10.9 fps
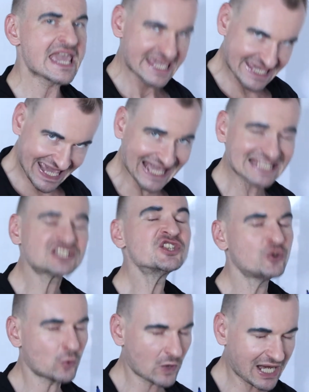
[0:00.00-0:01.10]
Yes,
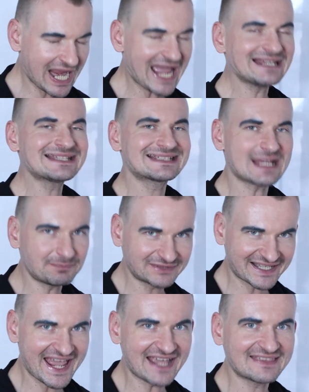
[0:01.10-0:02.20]
you can
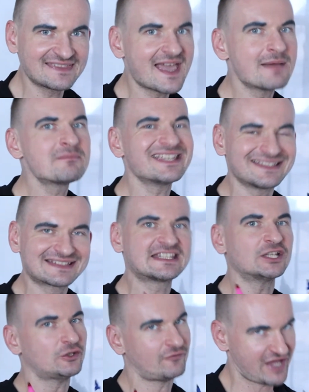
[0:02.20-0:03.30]
subtract them
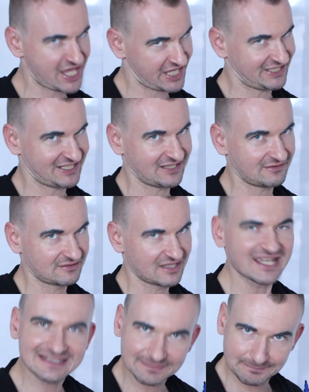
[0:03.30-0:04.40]
instead of adding.
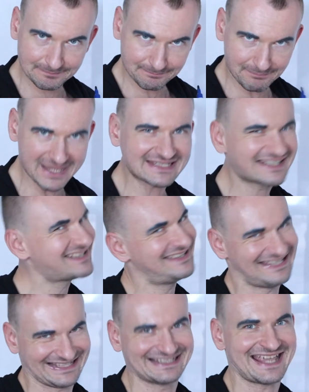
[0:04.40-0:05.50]
It's basically
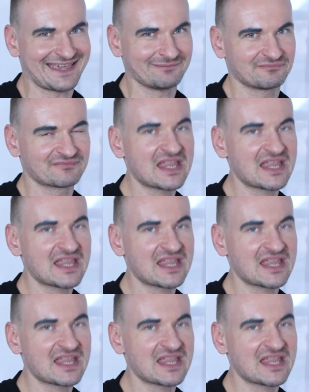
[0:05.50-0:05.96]
the same.